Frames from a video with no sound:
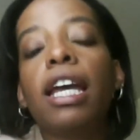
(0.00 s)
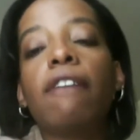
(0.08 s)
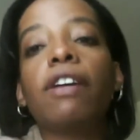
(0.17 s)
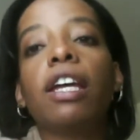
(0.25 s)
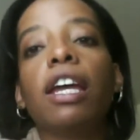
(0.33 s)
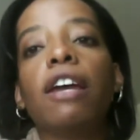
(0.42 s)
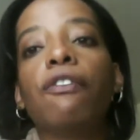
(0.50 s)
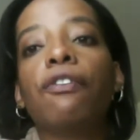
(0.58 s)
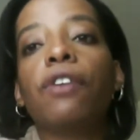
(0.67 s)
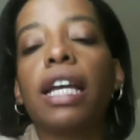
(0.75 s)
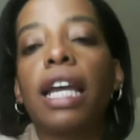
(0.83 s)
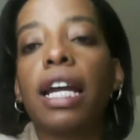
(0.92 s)
Even
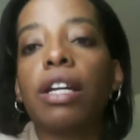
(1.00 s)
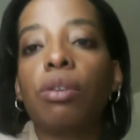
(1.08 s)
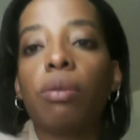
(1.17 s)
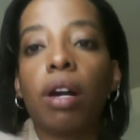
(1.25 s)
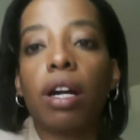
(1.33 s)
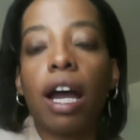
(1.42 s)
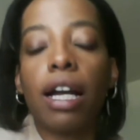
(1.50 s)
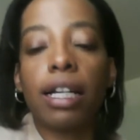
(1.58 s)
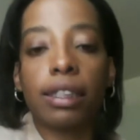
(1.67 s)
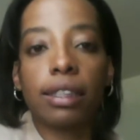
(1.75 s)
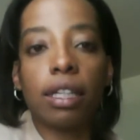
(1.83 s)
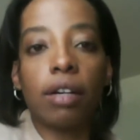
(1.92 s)
if, again, you are not
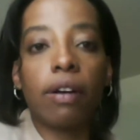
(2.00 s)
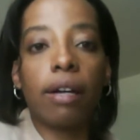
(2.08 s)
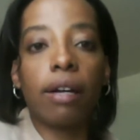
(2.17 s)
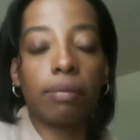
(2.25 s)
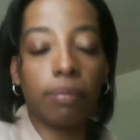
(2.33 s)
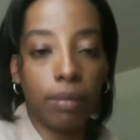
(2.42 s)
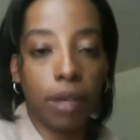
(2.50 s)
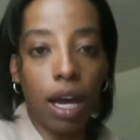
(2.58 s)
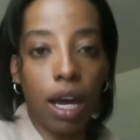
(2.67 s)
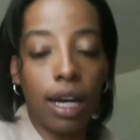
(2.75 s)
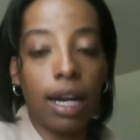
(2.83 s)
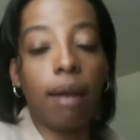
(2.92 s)
considering
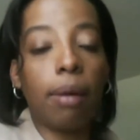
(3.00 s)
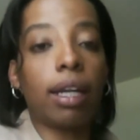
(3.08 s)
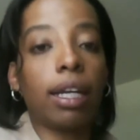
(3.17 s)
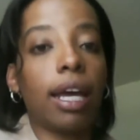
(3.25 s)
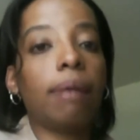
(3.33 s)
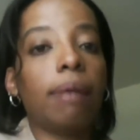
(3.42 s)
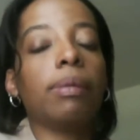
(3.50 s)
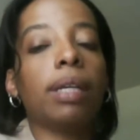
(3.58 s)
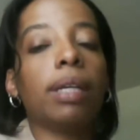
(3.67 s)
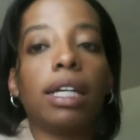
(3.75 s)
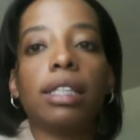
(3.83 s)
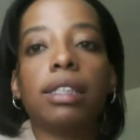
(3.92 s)
an MLM,
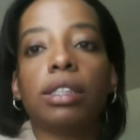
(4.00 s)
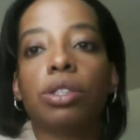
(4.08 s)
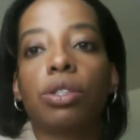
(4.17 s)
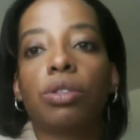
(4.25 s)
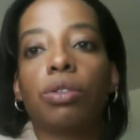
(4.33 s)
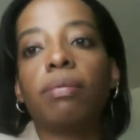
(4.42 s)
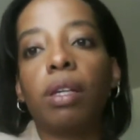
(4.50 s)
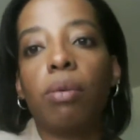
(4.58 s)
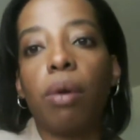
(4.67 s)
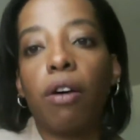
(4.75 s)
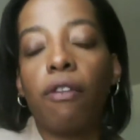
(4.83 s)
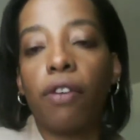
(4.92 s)
he is extremely
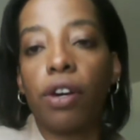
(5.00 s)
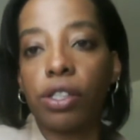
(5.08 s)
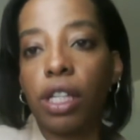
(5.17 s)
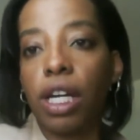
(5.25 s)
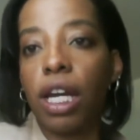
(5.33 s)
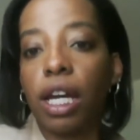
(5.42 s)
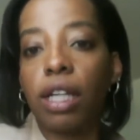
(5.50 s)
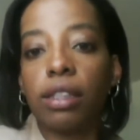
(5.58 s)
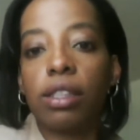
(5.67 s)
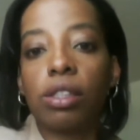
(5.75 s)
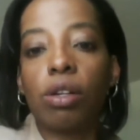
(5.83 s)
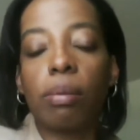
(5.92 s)
well versed
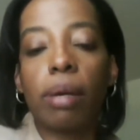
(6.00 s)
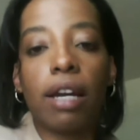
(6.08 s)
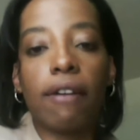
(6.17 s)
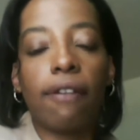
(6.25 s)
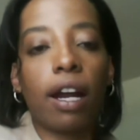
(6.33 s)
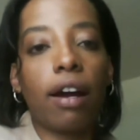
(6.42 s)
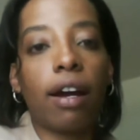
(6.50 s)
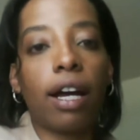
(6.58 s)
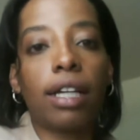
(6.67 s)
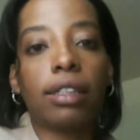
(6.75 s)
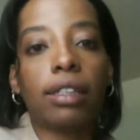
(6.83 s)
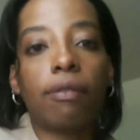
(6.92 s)
in so many different
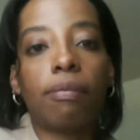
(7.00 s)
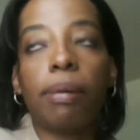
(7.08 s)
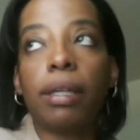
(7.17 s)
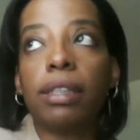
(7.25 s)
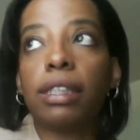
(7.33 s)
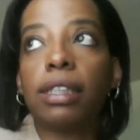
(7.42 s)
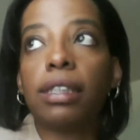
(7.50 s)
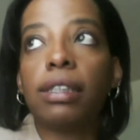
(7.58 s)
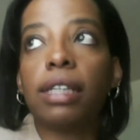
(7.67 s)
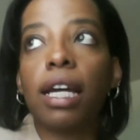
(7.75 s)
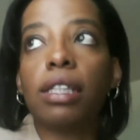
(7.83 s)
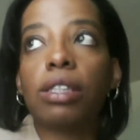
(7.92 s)
areas of business
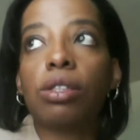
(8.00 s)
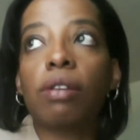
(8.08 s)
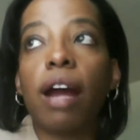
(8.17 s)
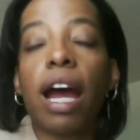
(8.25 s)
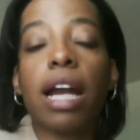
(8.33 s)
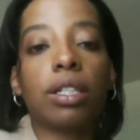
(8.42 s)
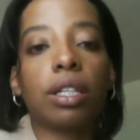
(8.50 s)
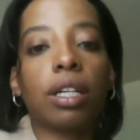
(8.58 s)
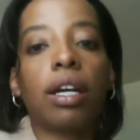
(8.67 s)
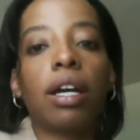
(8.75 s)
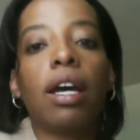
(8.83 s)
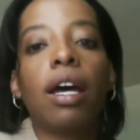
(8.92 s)
and
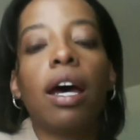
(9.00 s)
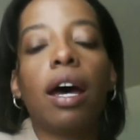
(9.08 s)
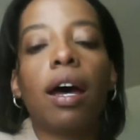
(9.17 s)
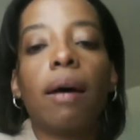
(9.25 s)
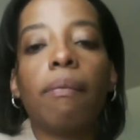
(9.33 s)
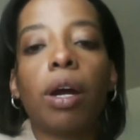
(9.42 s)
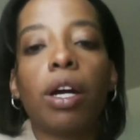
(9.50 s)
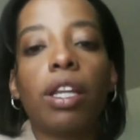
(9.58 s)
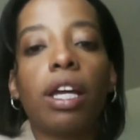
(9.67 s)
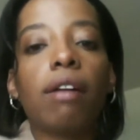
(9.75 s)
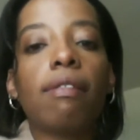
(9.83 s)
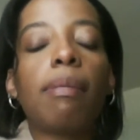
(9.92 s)
strategy. Are you
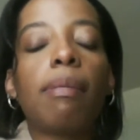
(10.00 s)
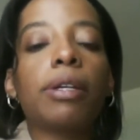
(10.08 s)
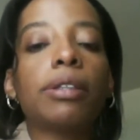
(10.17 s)
there, Robert?